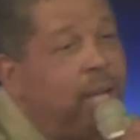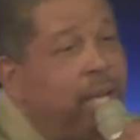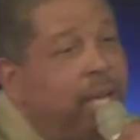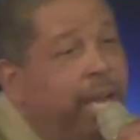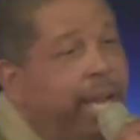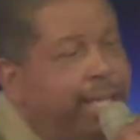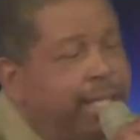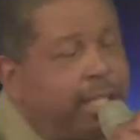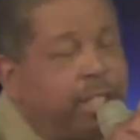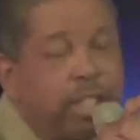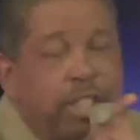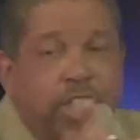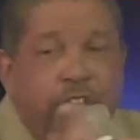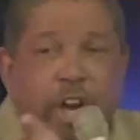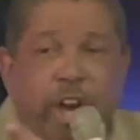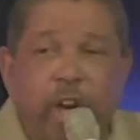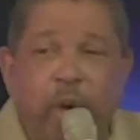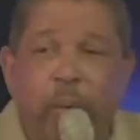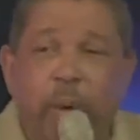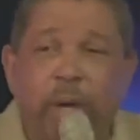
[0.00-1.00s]
Is it the
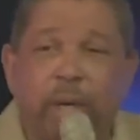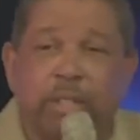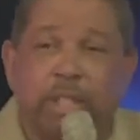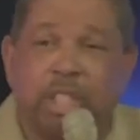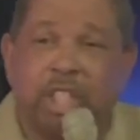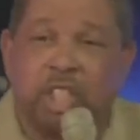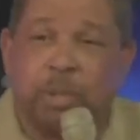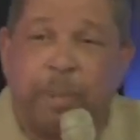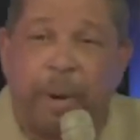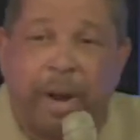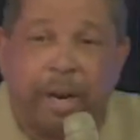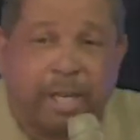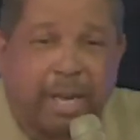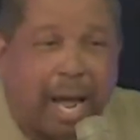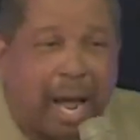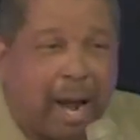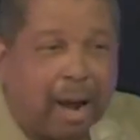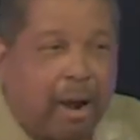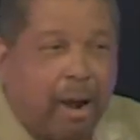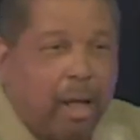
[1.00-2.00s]
steering wheel or is it the spare
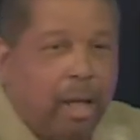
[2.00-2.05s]
tire?